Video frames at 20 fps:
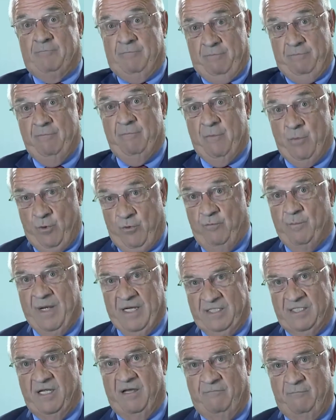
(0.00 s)
moved
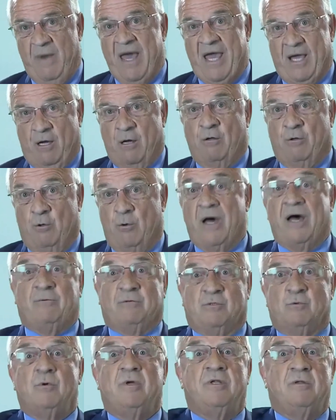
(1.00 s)
myself back, although I
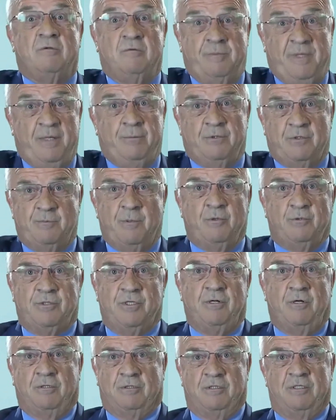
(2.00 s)
was one of the people supposed
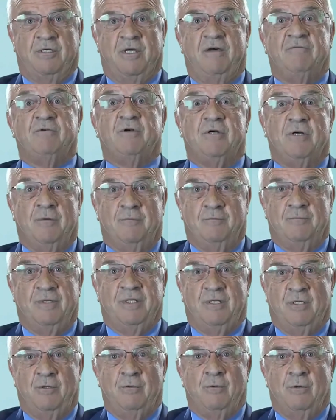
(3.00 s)
to talk to the governor up
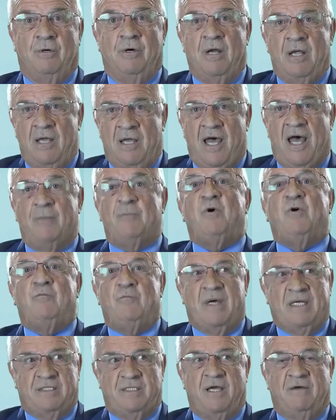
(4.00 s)
at the door. I moved
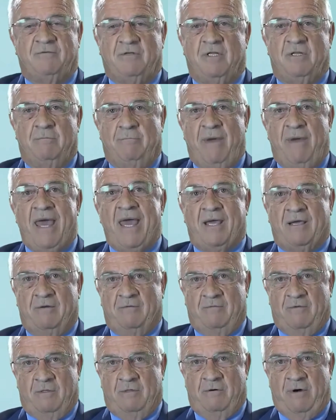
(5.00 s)
myself to the back
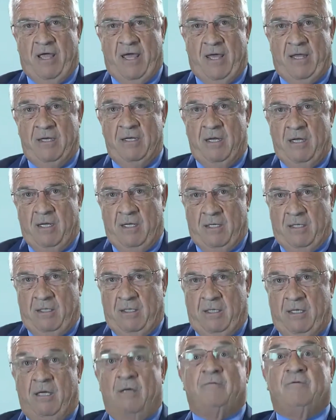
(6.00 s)
of the crowd
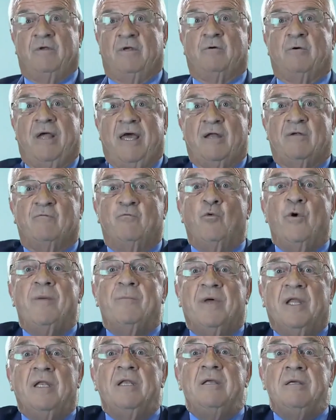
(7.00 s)
of
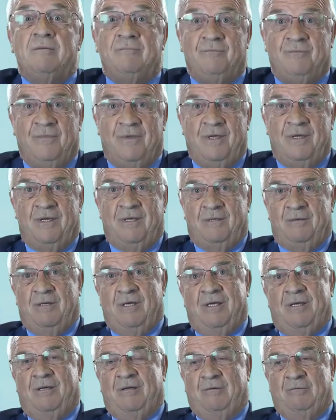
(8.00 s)
women,
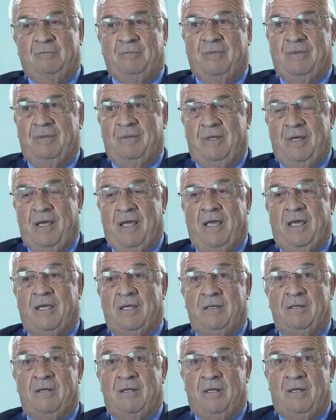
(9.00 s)

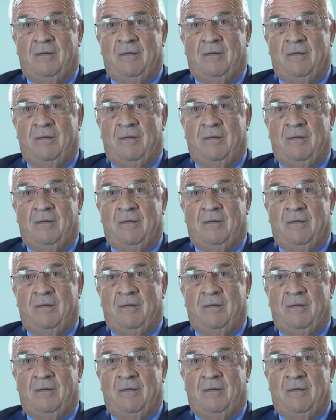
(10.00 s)
and